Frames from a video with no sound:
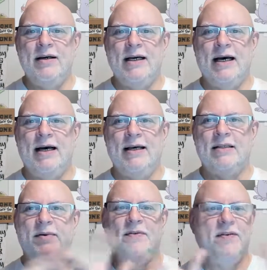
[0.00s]

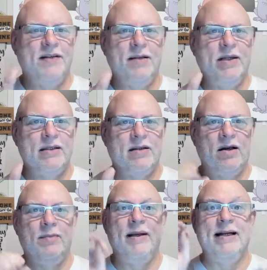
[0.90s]
It's about 15 minutes
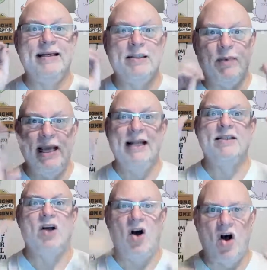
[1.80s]
long, but it
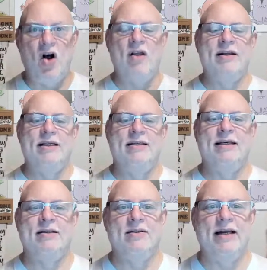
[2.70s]
explains all the
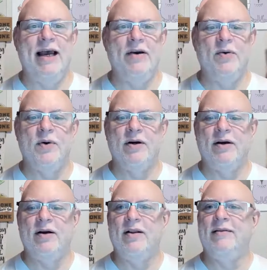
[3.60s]
details on how you work
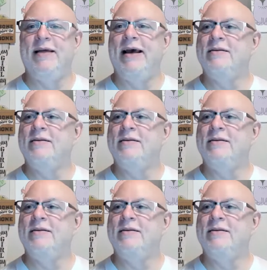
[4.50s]
on all of that.